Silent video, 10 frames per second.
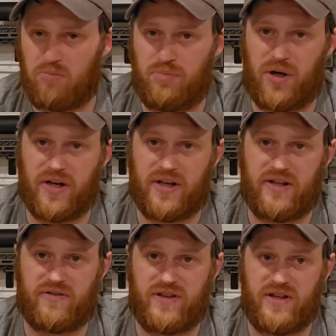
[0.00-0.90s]
But
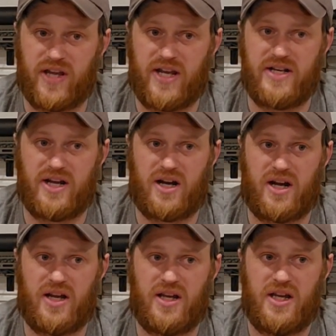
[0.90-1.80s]
if the
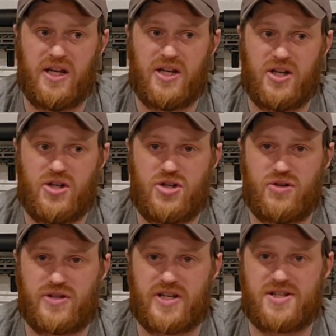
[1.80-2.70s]
ADI
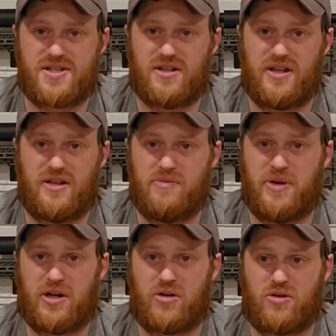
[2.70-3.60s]
shoots a slightly
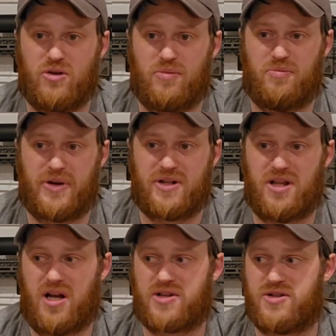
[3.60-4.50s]
bigger group but
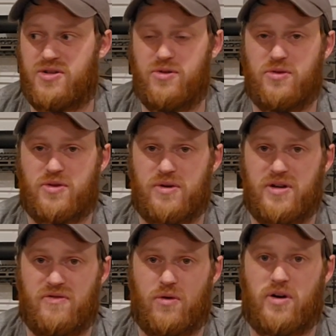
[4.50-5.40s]
clocks 200,
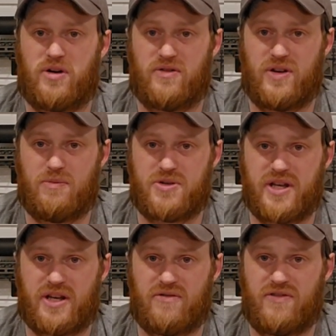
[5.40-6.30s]
300, 400 feet per
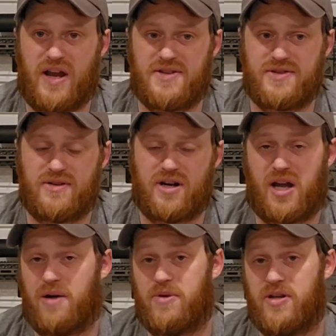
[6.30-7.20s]
second faster,
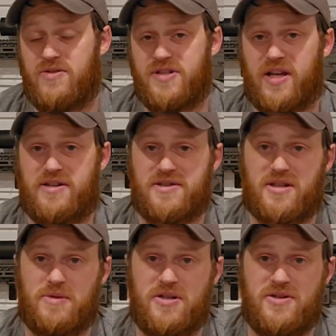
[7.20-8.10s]
I'm going to use that because it's
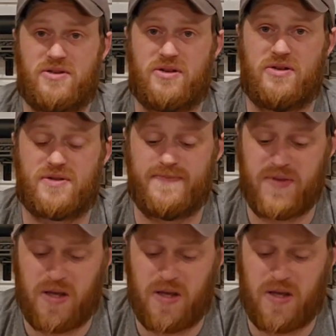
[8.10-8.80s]
going to be easier to use.